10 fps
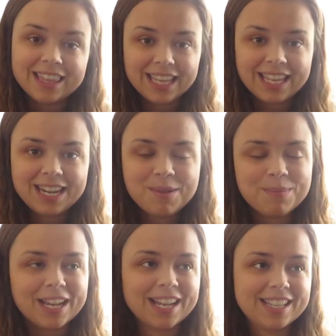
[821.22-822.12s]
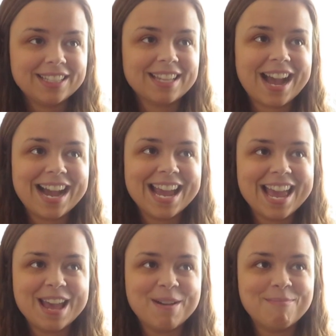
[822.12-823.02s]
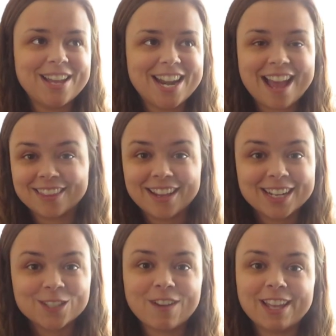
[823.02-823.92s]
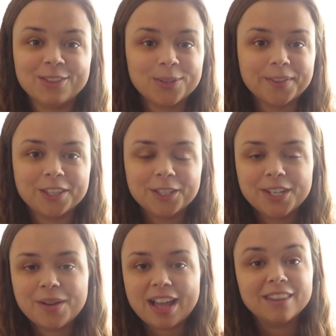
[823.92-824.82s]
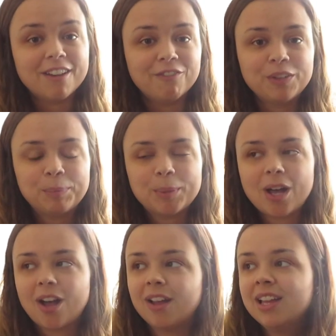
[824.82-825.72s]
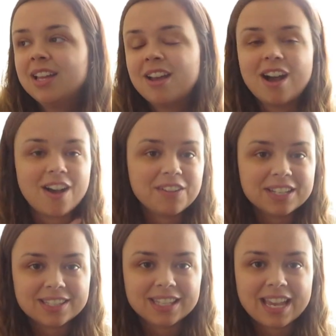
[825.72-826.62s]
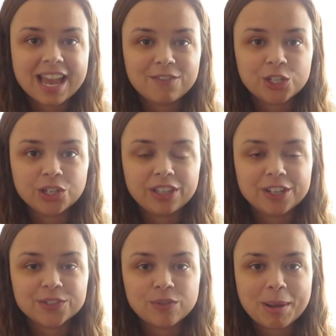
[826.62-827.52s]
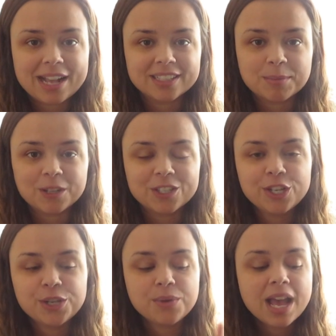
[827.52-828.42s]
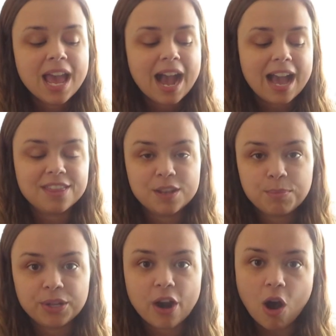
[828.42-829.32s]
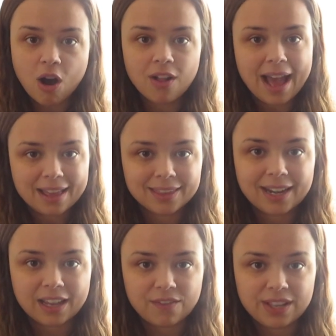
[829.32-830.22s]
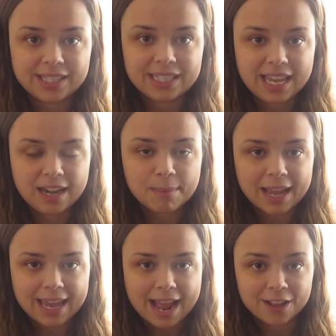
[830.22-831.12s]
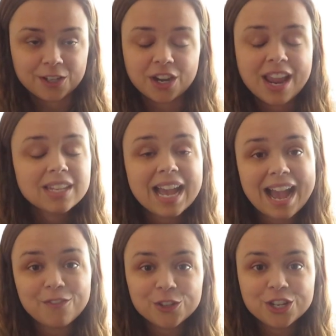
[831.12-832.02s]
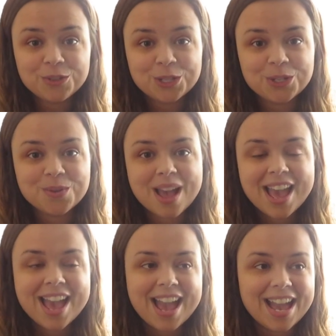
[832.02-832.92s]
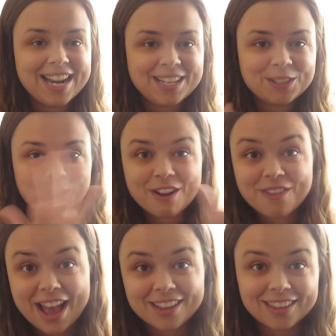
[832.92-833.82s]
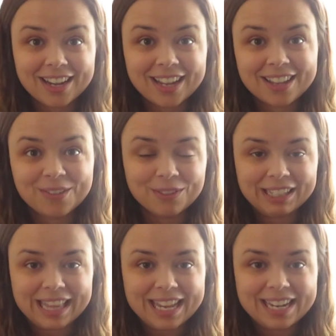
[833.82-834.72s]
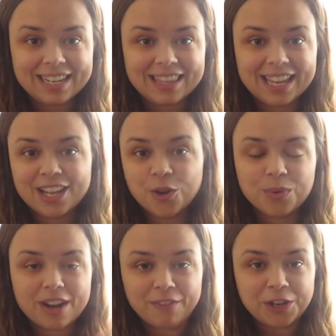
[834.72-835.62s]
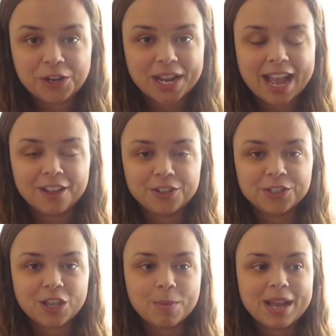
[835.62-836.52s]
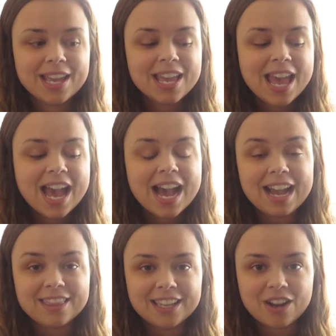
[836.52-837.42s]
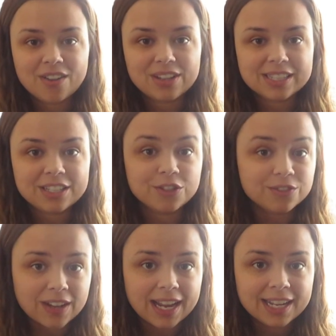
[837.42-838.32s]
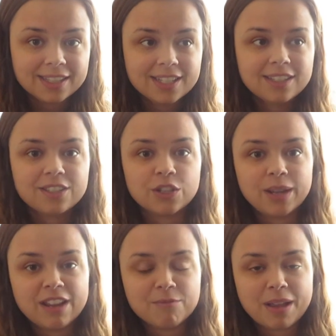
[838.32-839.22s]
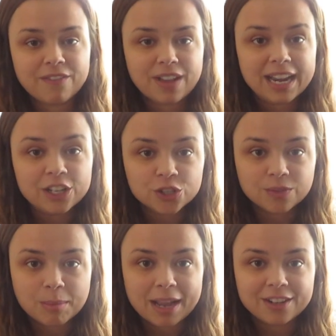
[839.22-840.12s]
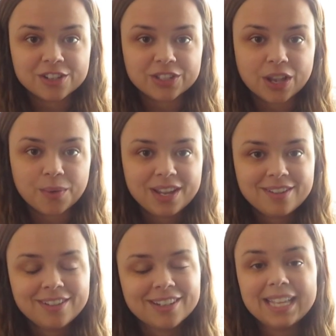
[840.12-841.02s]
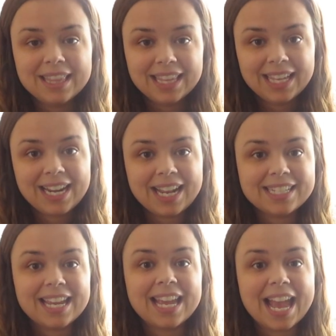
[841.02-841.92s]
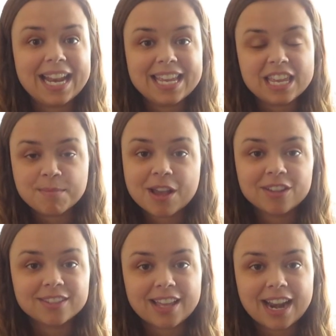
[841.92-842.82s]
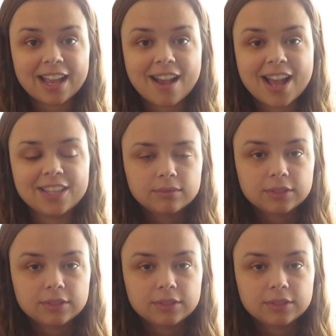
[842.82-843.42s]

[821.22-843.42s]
Then because I am an athletics fan through and through, I love football, obviously have cheerleaders for basketball too. I then put all athletic events in my calendar. After you do any sort of athletic related thing or whatever your calendars go by. I then obviously do finances, so any of my financial reminders go in. Then I take any emails that I got.